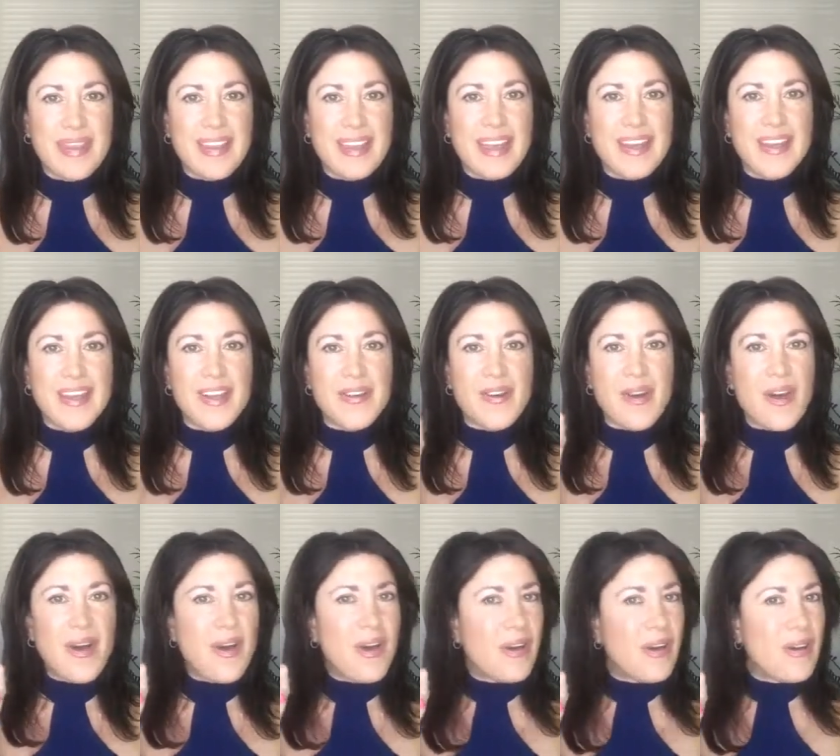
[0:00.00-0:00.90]
And I go,
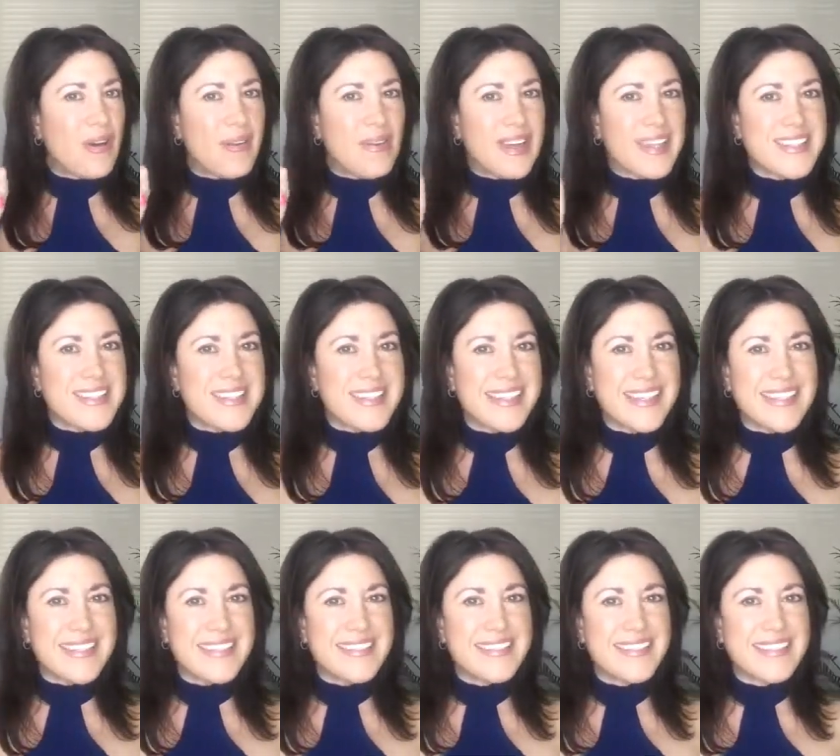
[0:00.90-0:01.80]
oh, that's
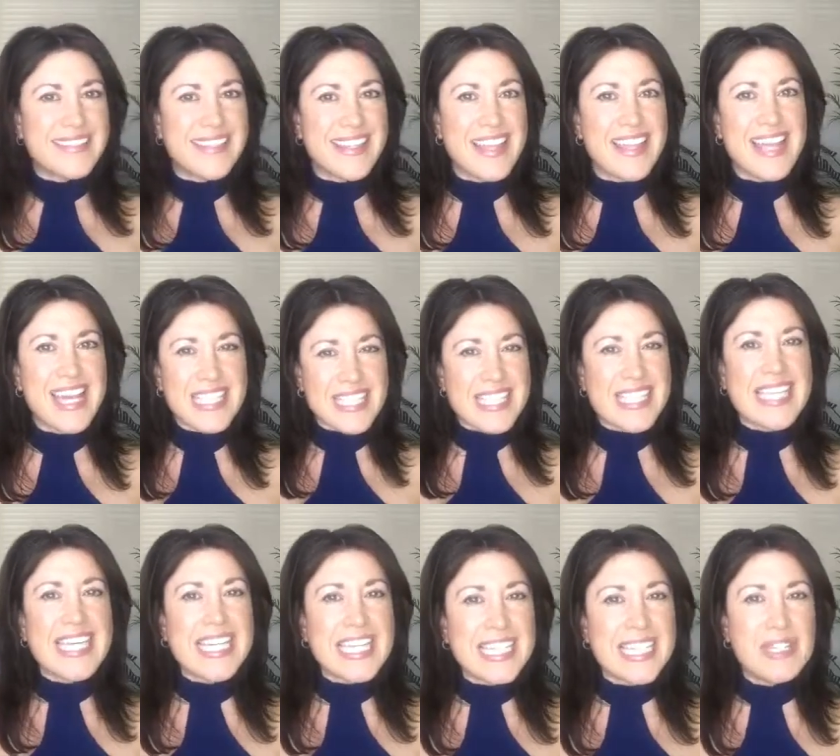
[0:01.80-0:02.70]
it. That's
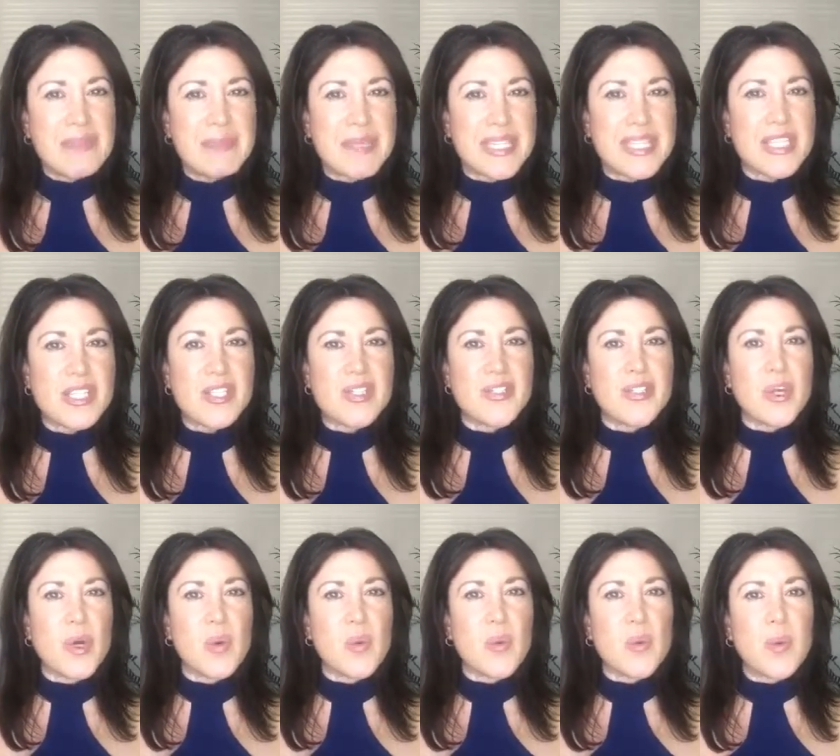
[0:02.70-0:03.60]
it. Because, you
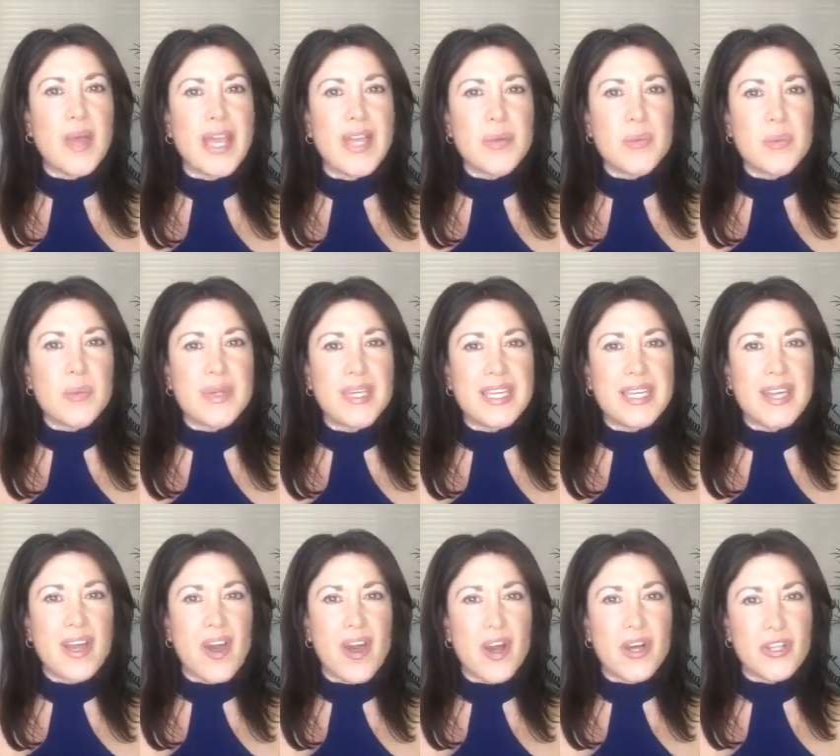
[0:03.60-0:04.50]
know, when
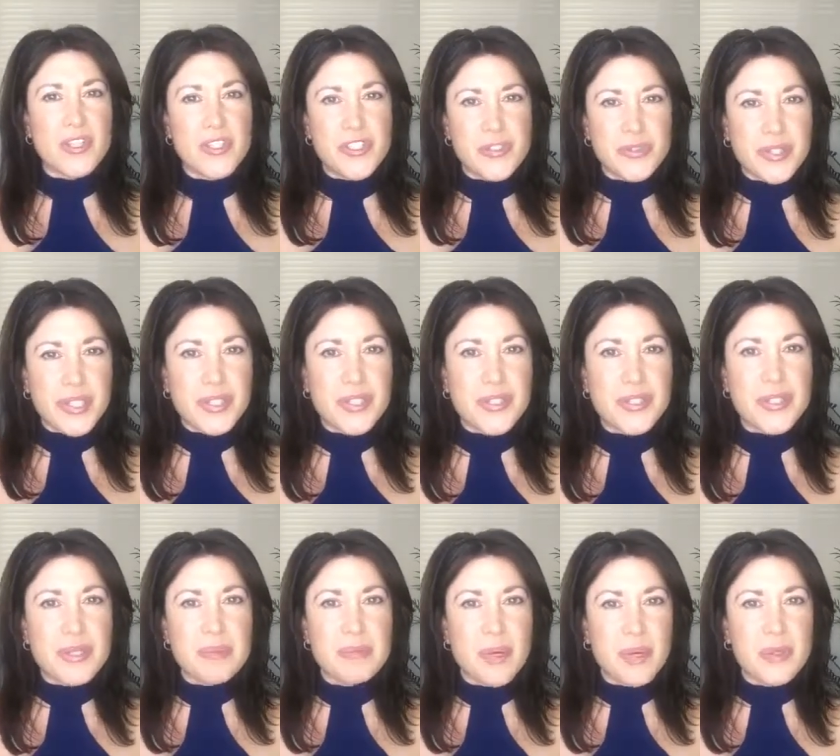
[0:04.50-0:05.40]
we are triggered
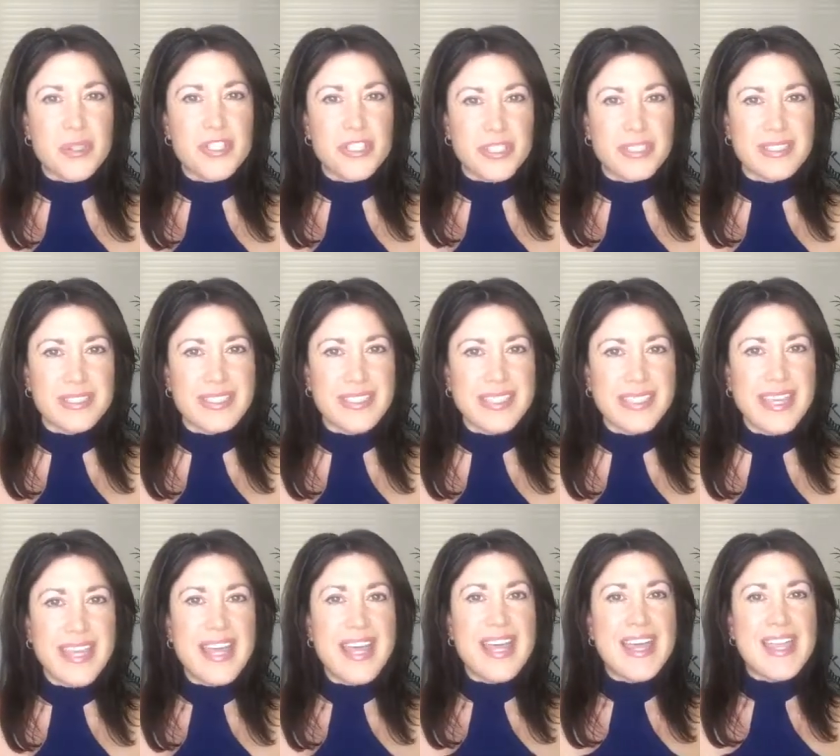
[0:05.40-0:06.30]
emotionally,
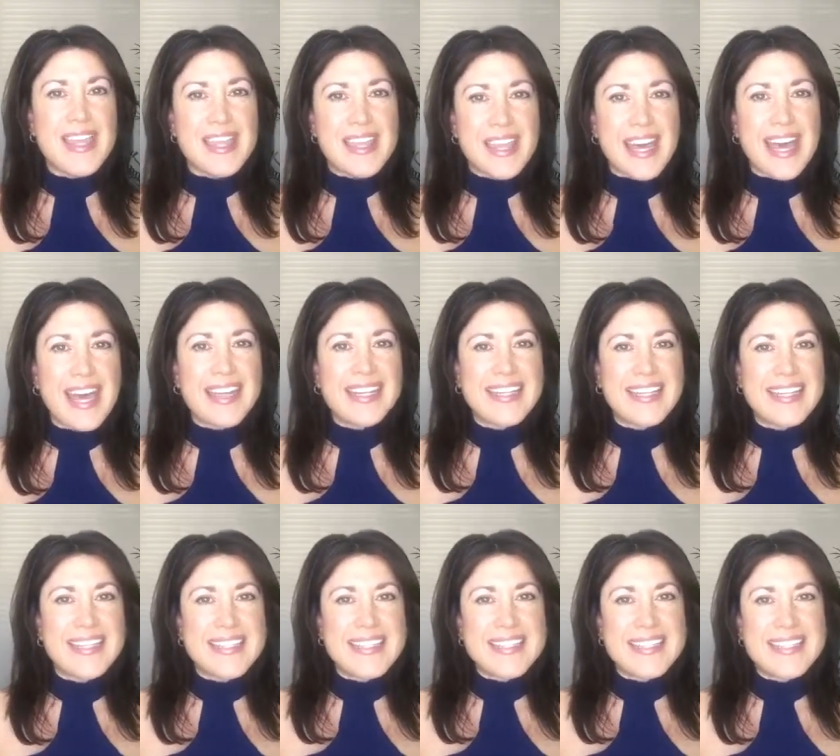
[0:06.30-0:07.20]
that
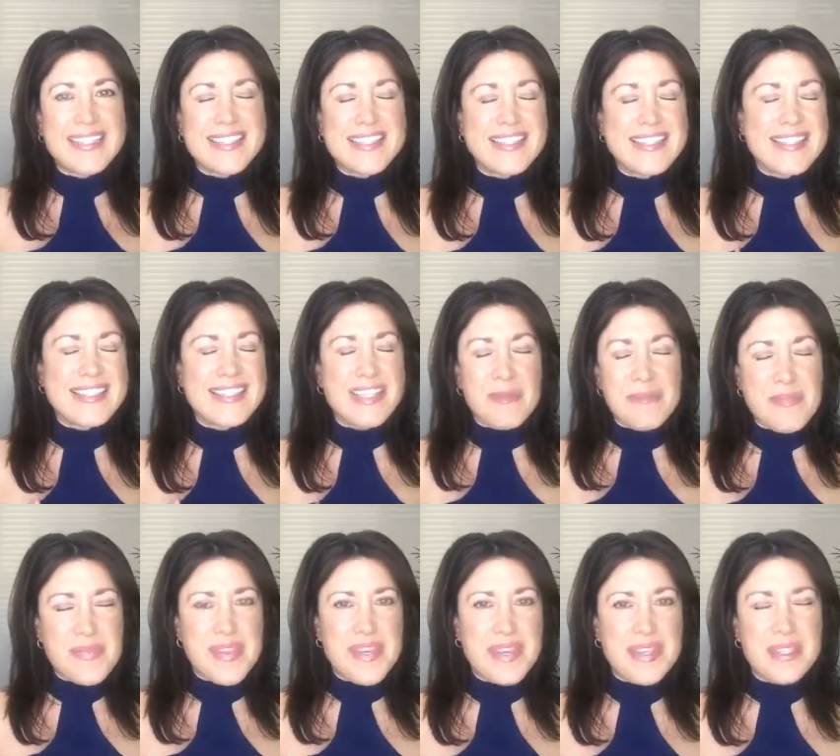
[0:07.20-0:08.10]
is
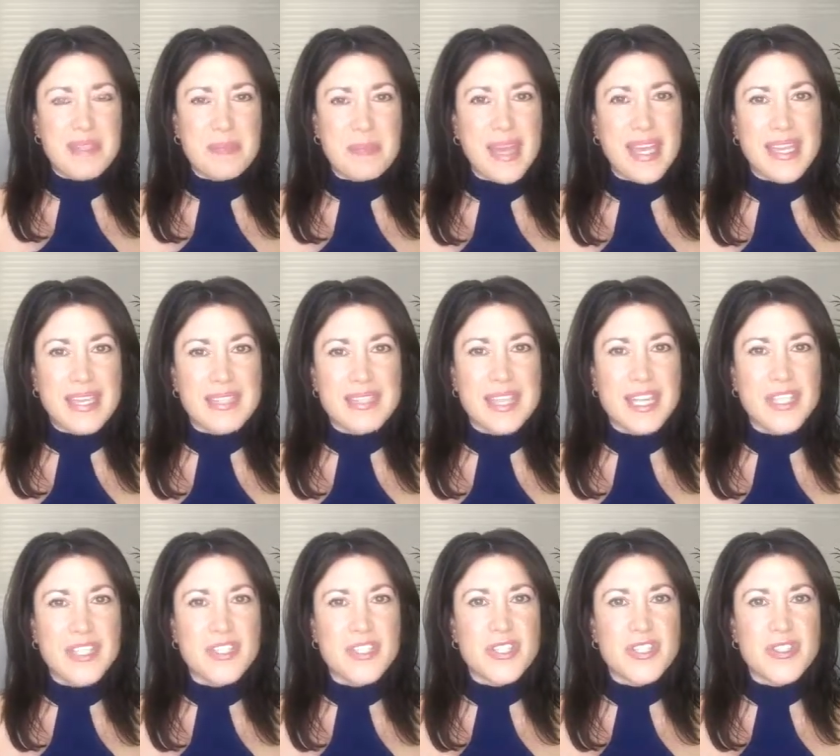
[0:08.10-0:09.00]
something to pay
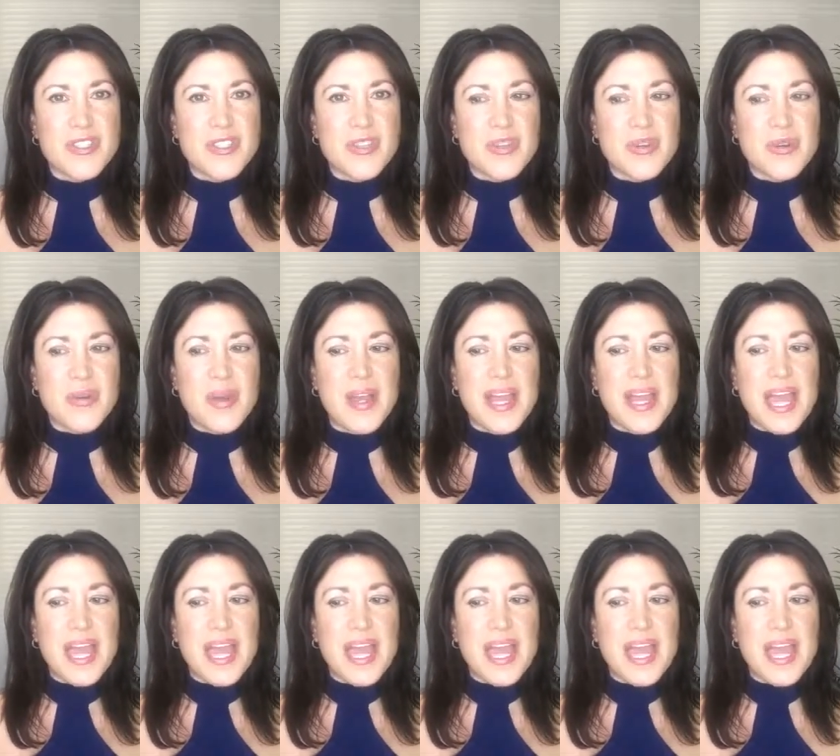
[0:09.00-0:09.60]
attention to.